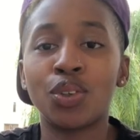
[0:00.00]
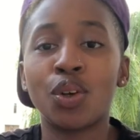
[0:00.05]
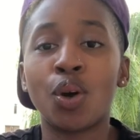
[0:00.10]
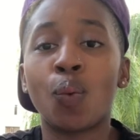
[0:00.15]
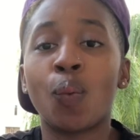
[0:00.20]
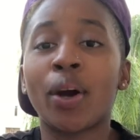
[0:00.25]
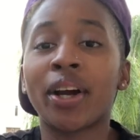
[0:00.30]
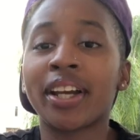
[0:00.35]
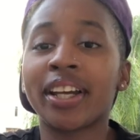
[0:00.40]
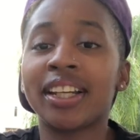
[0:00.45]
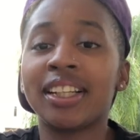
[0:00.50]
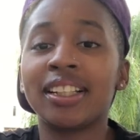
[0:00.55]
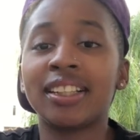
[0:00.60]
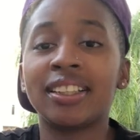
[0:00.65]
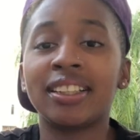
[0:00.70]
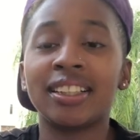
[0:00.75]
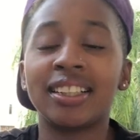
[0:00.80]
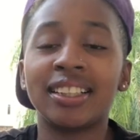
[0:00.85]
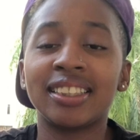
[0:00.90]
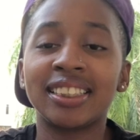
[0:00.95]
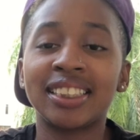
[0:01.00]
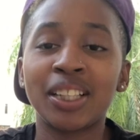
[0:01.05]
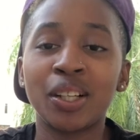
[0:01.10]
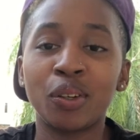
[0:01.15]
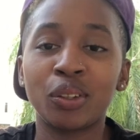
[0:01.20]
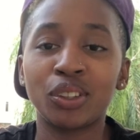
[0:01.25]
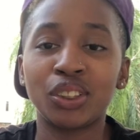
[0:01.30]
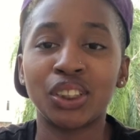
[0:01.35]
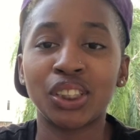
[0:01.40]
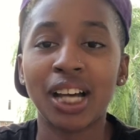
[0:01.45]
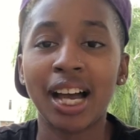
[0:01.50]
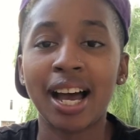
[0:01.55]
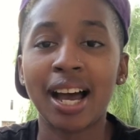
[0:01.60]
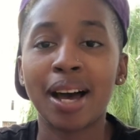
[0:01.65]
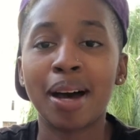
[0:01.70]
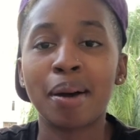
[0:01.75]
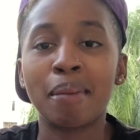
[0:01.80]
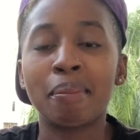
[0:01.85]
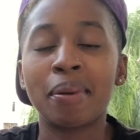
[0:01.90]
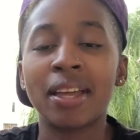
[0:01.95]
working a sales
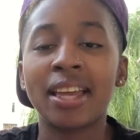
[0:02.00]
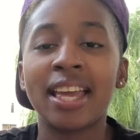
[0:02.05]
job,